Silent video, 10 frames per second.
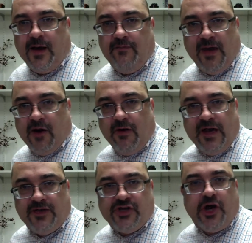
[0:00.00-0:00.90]

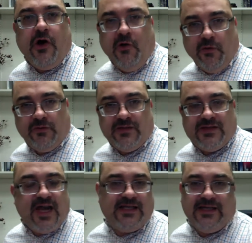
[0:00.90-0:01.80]
Mary Jones,
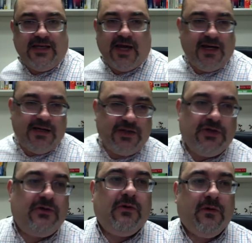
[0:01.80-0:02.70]

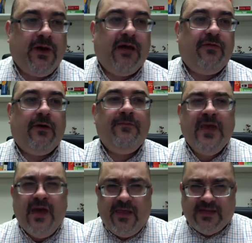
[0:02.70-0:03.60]
1992, or whatever.
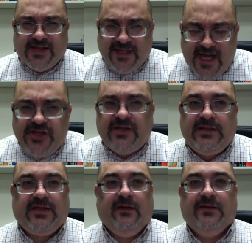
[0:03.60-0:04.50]
The citation
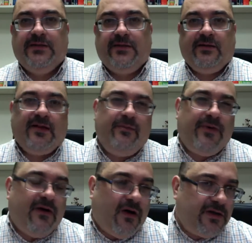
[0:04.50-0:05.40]
skills, certainly,
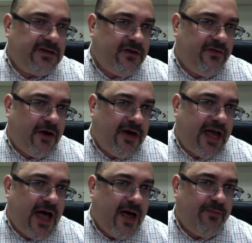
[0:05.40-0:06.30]
but also the very
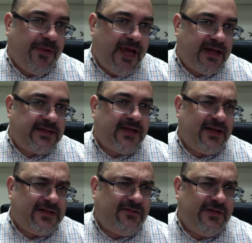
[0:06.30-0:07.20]
complex
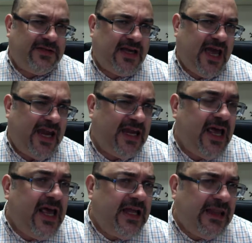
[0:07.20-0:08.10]
and sophisticated
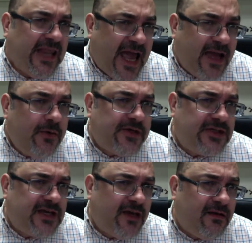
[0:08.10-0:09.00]
language
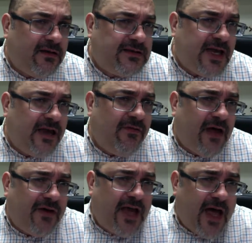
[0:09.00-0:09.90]
skills
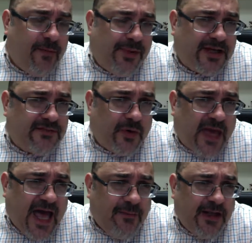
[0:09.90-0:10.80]
involving complex
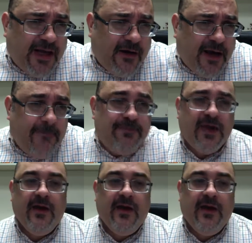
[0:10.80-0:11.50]
vocabulary